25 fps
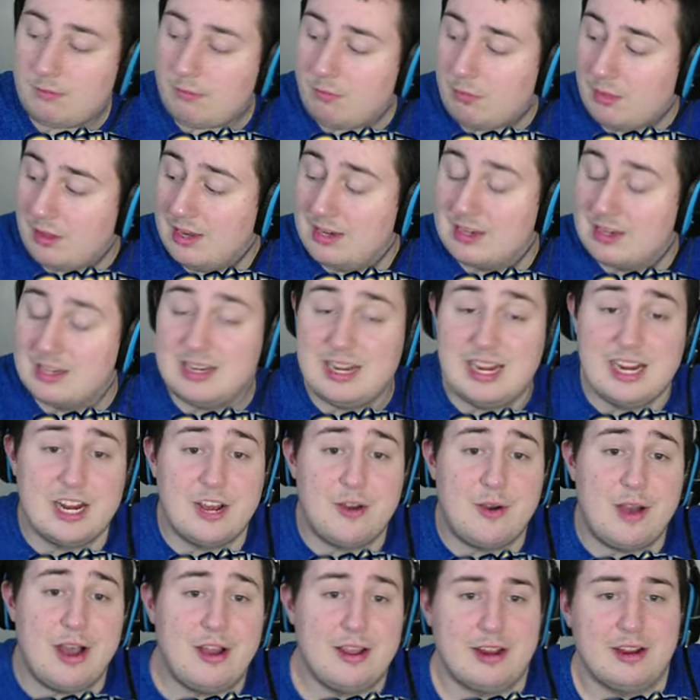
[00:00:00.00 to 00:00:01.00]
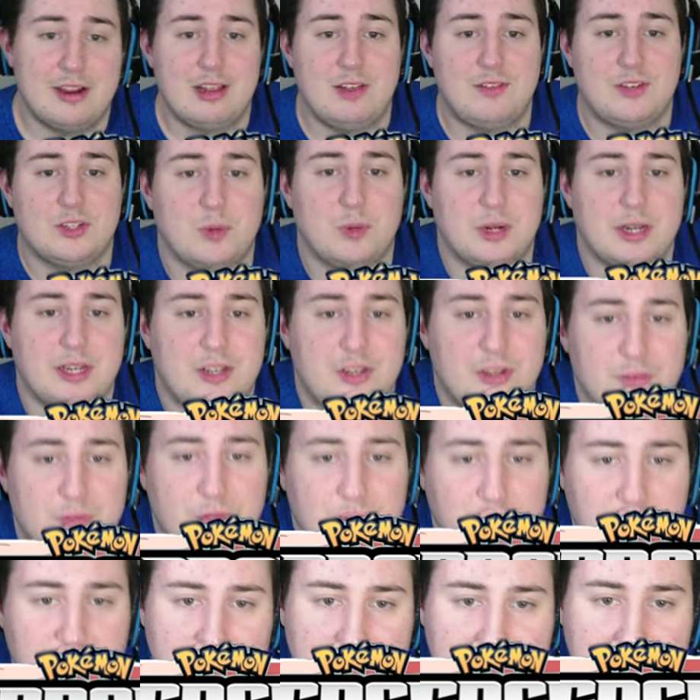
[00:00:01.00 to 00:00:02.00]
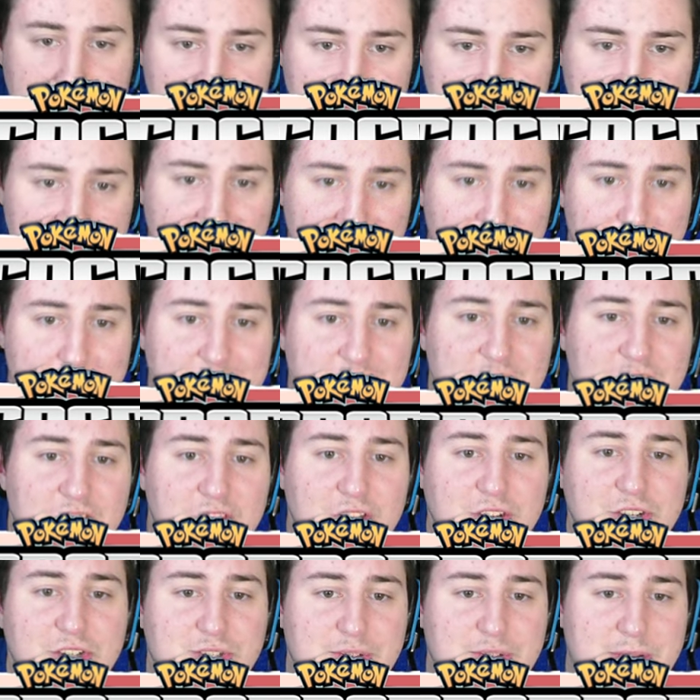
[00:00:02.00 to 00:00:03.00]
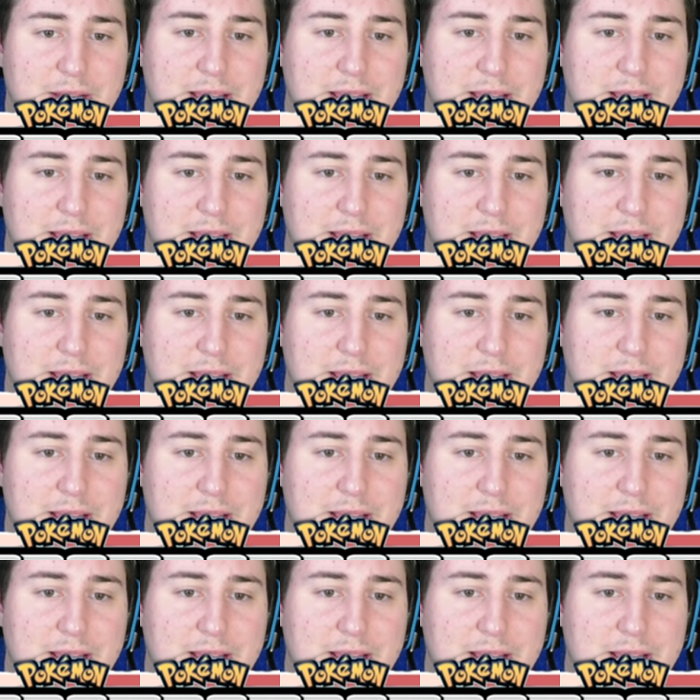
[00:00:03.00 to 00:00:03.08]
Dino out here, level twenty-two. Jeez. Dino wants to learn Trick.